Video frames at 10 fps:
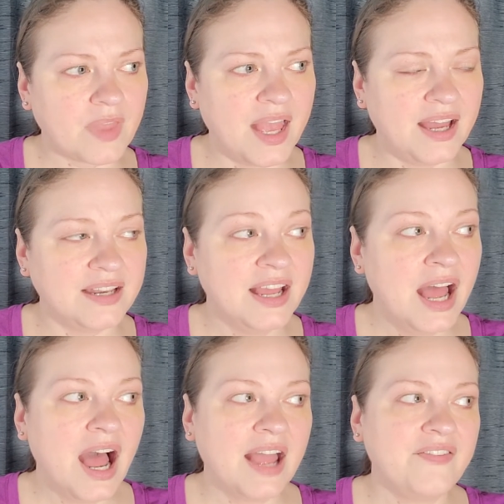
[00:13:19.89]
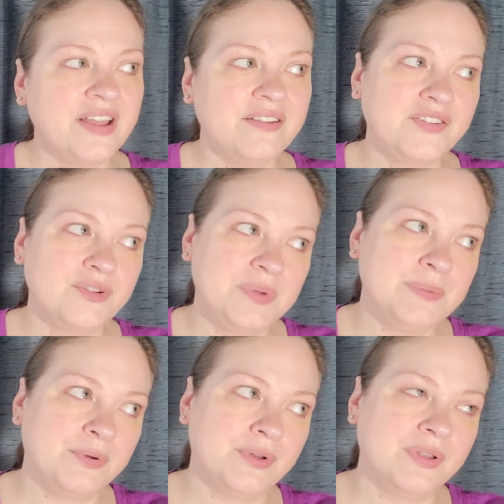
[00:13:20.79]
and I've had a few
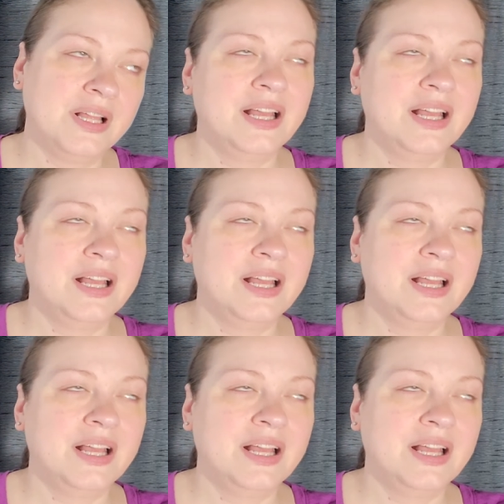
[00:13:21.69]
people